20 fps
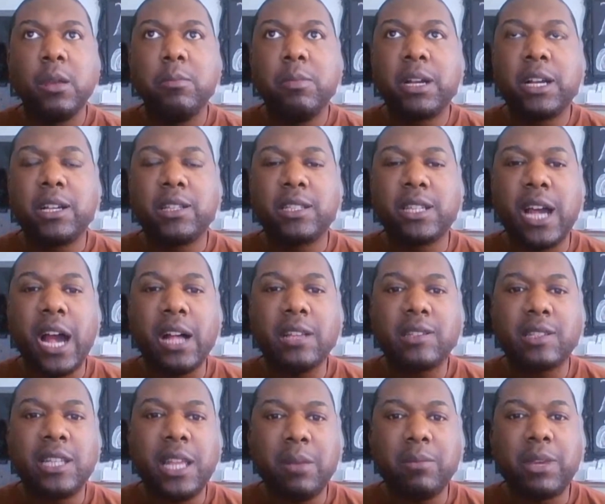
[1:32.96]
Because
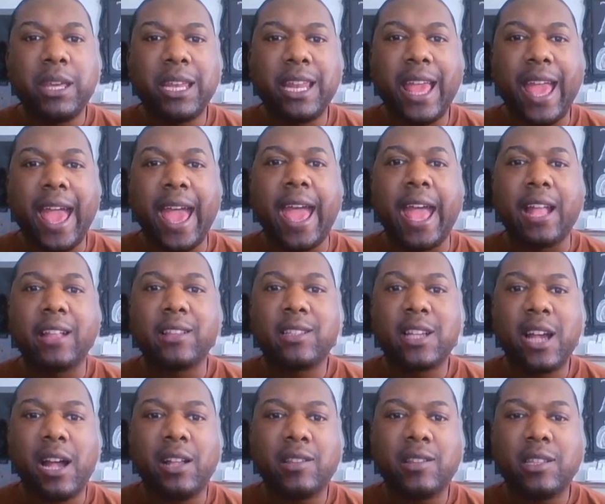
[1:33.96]
constantly I'm getting ads.
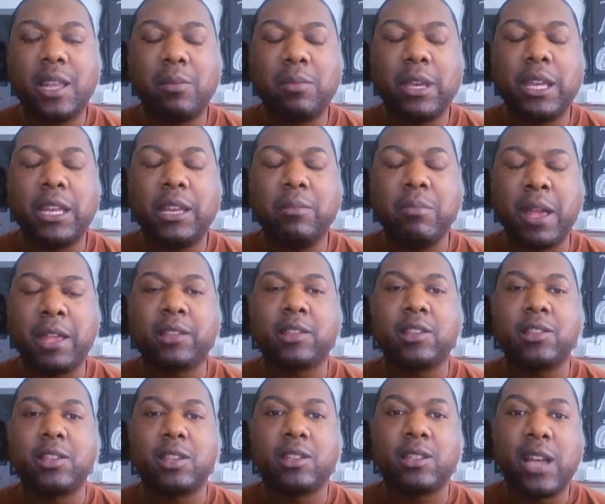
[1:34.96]
Constantly I'm getting
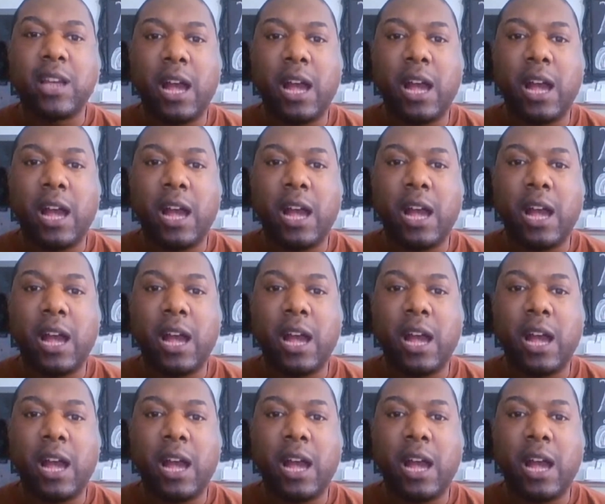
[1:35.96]
messages.